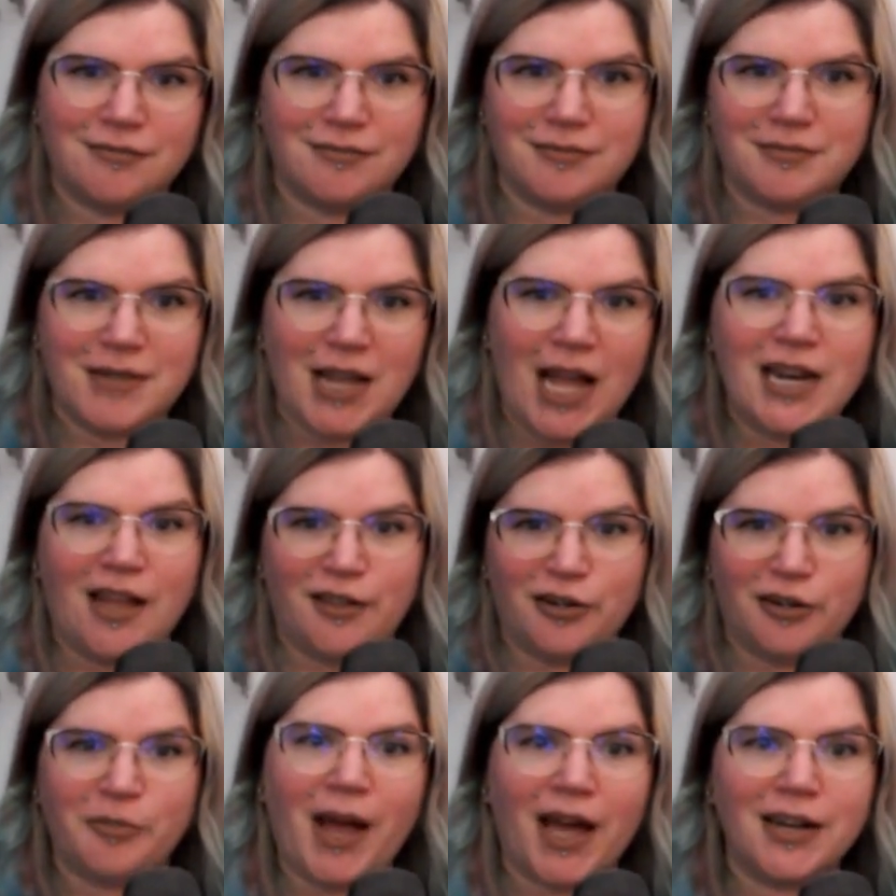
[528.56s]

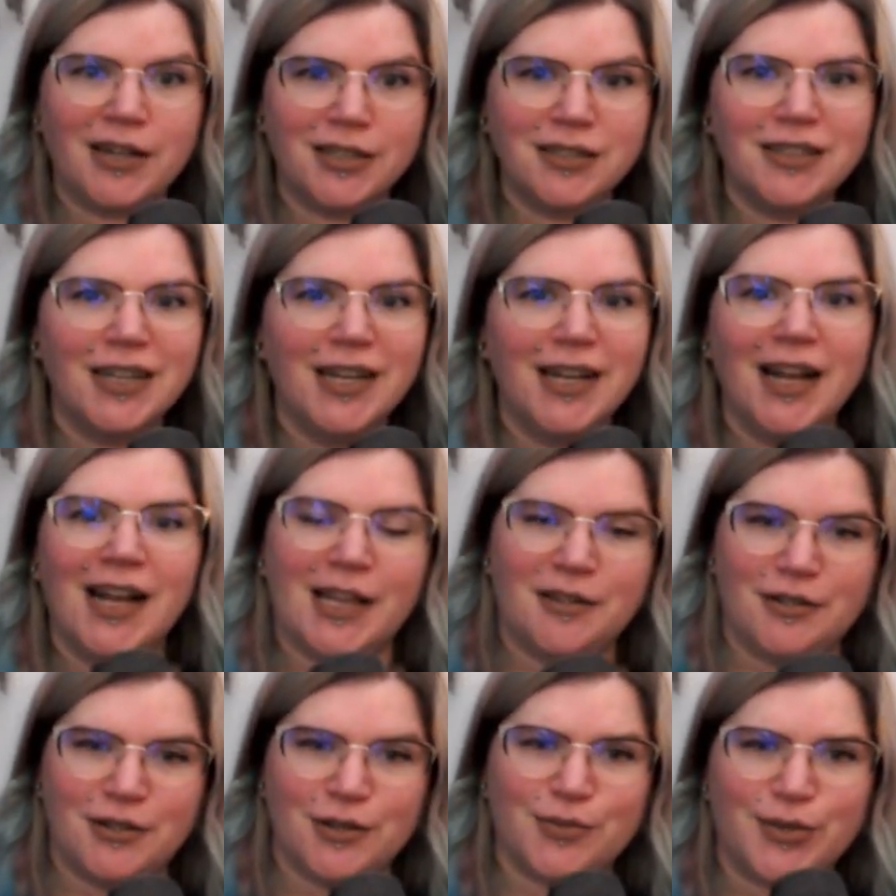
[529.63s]
another pattern.
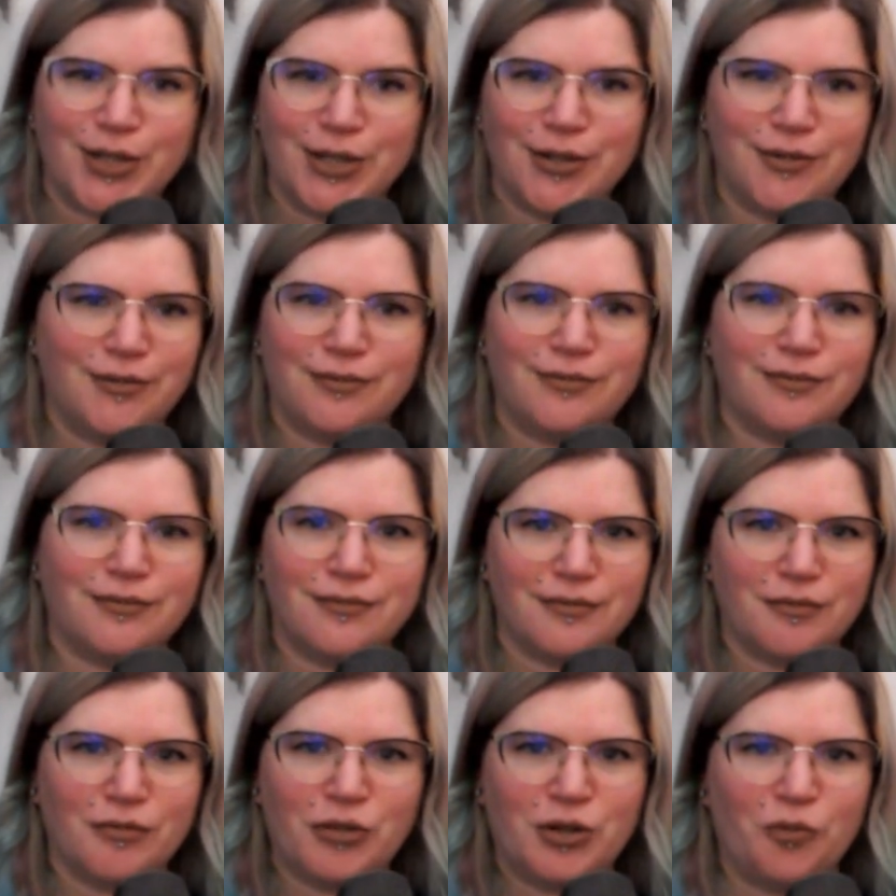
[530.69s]
It just wouldn't
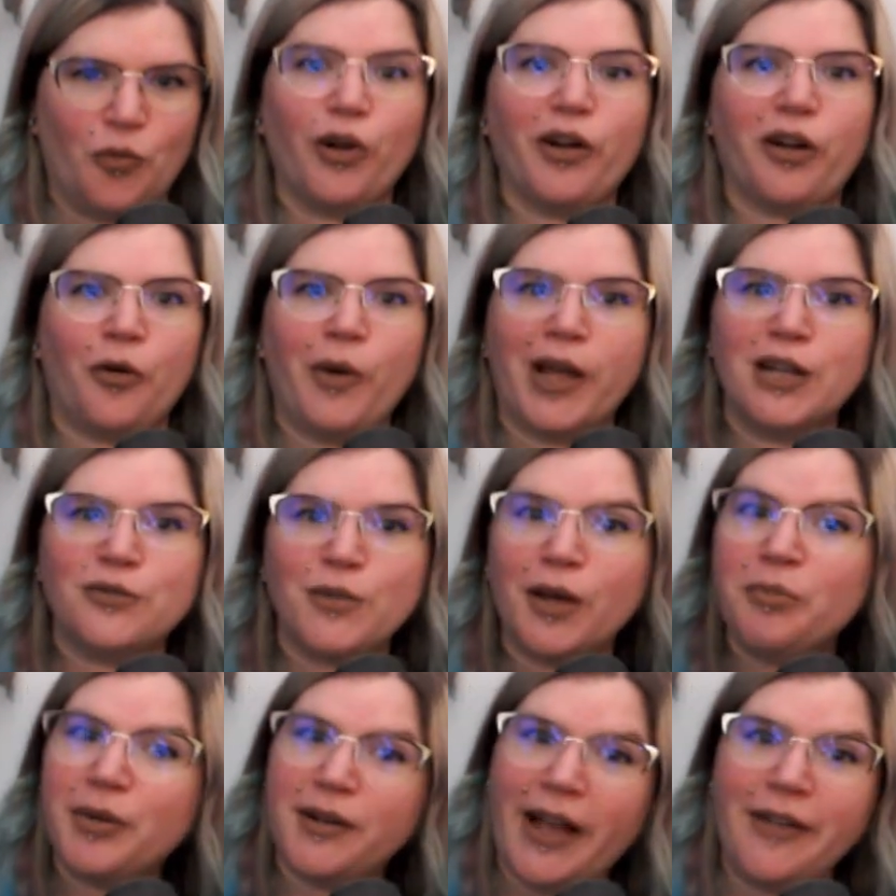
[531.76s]
work quite as well.
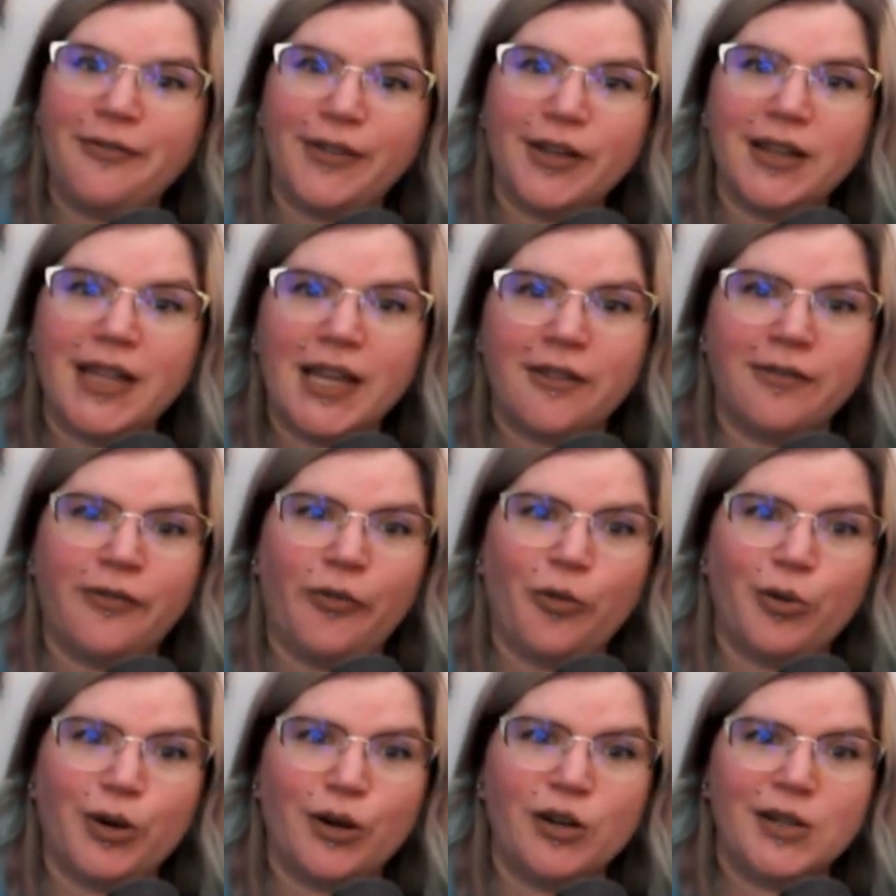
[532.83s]
But I feel like
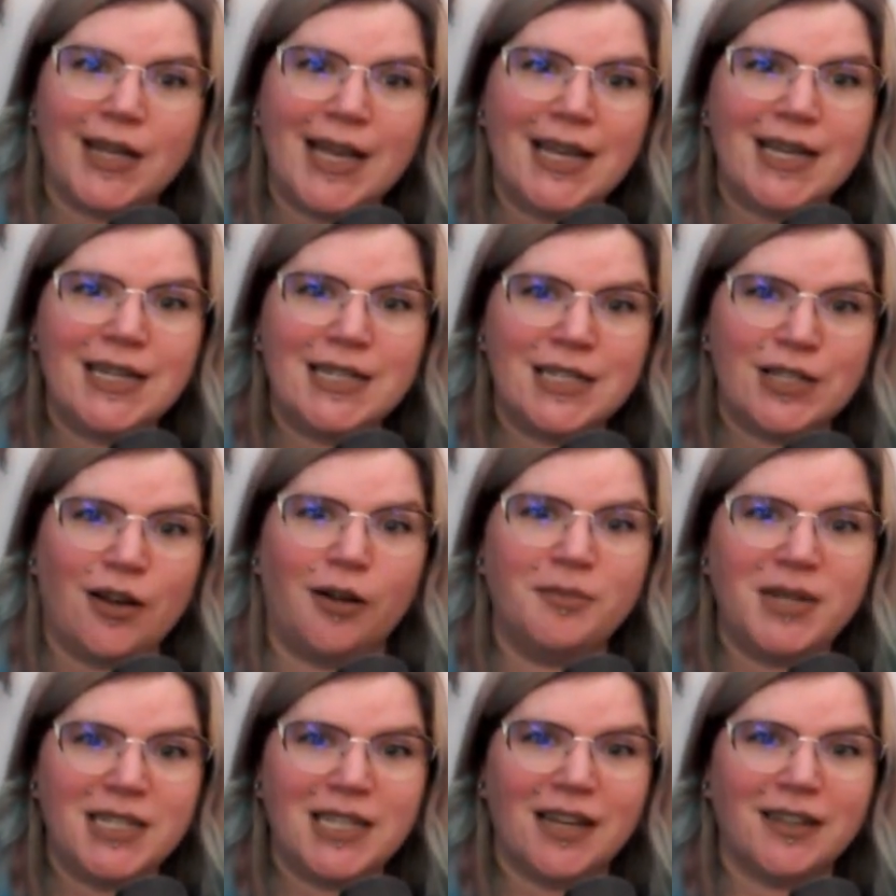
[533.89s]
for a
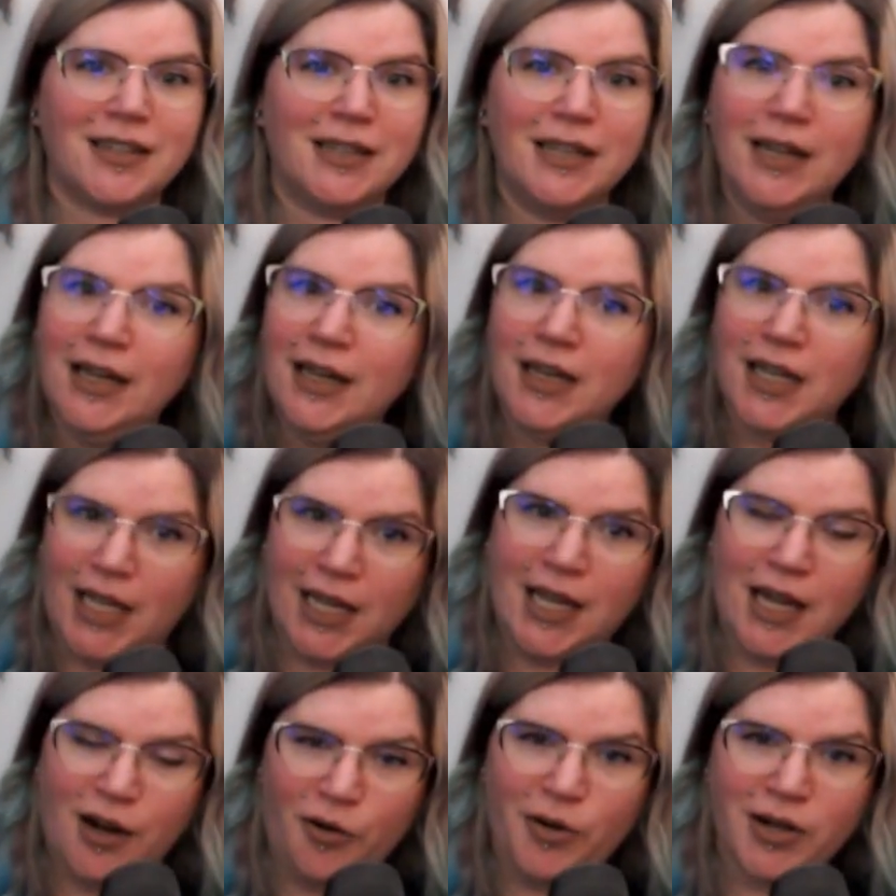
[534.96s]
zombie duck, it
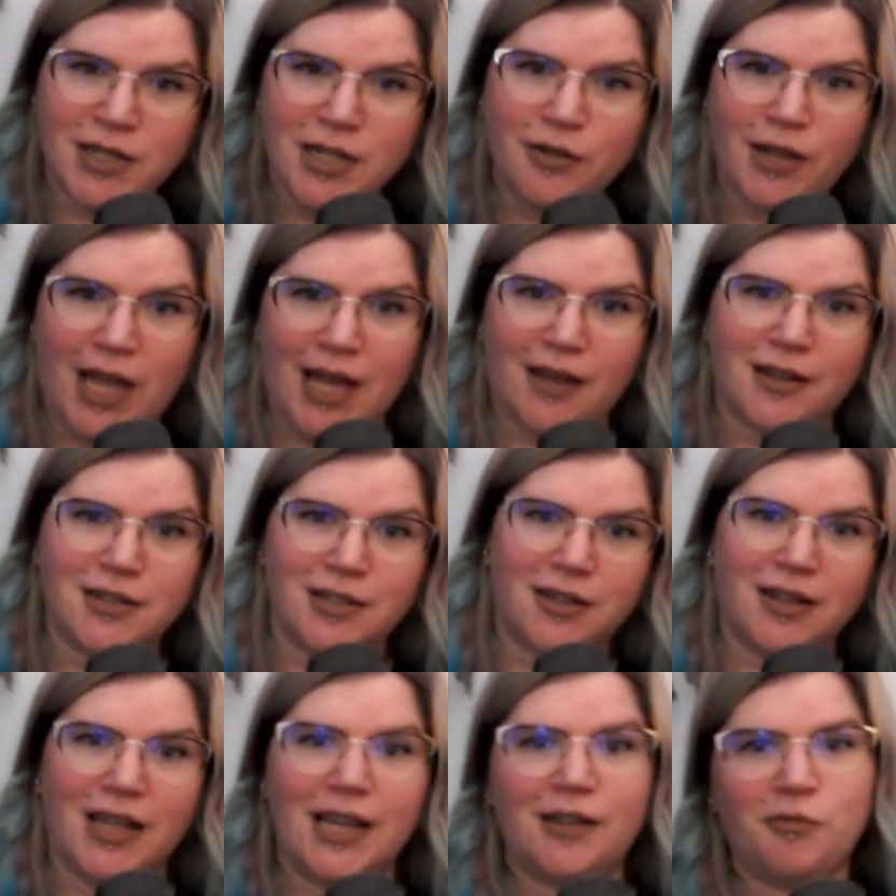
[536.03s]
kind of works okay, because
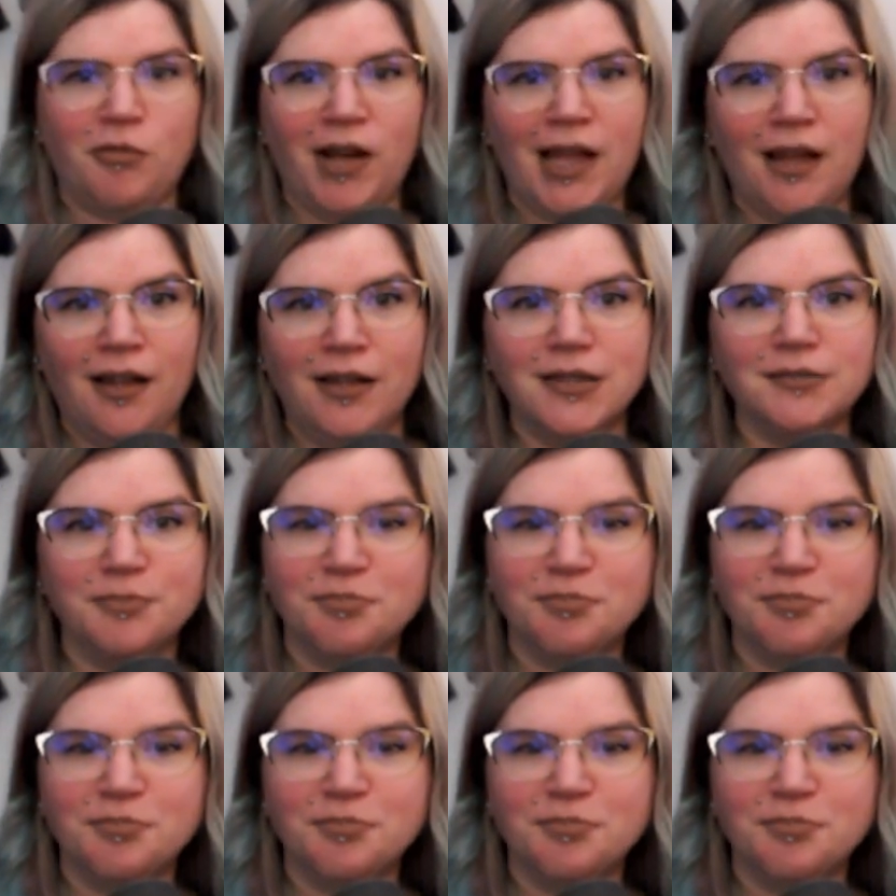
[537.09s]
you're like, well,